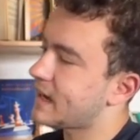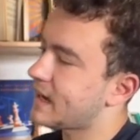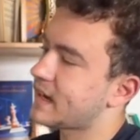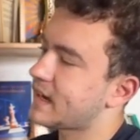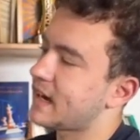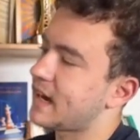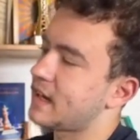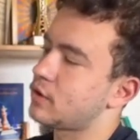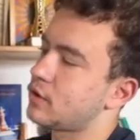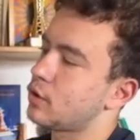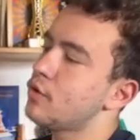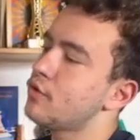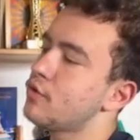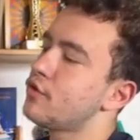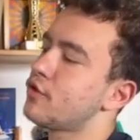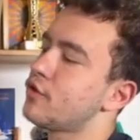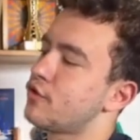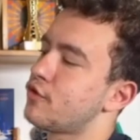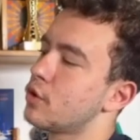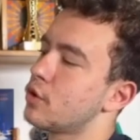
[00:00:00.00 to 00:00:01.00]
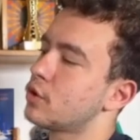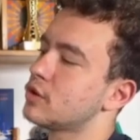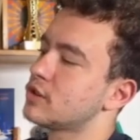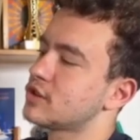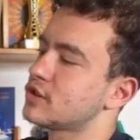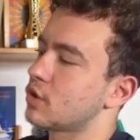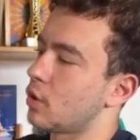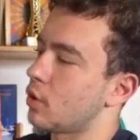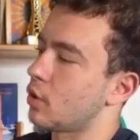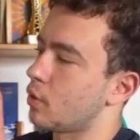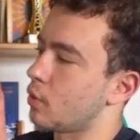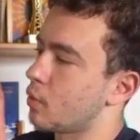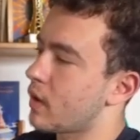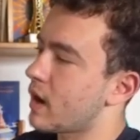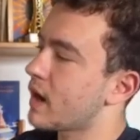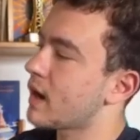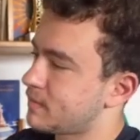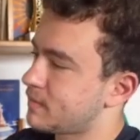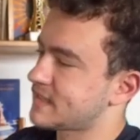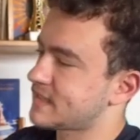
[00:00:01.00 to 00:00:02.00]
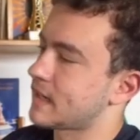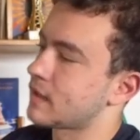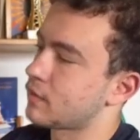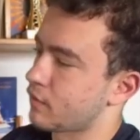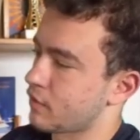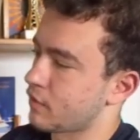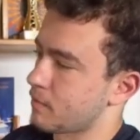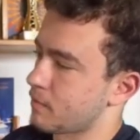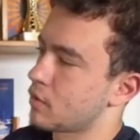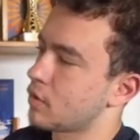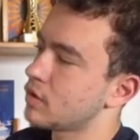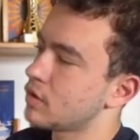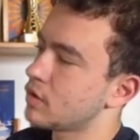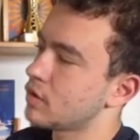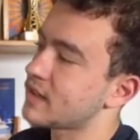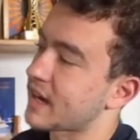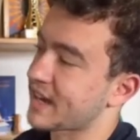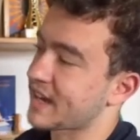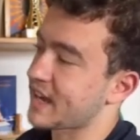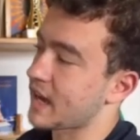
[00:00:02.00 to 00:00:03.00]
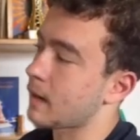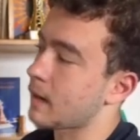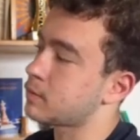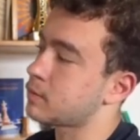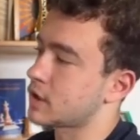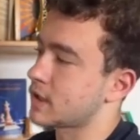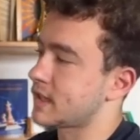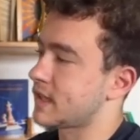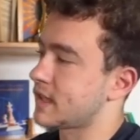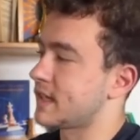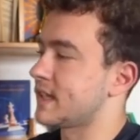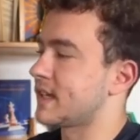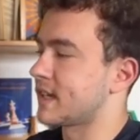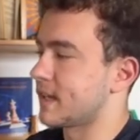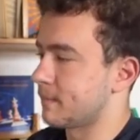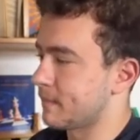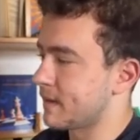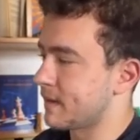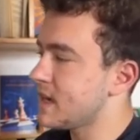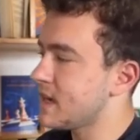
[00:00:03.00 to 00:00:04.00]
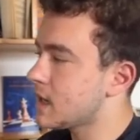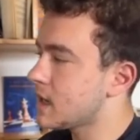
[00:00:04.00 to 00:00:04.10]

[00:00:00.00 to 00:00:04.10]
had over-focused on one side of the board, a capture that he can make,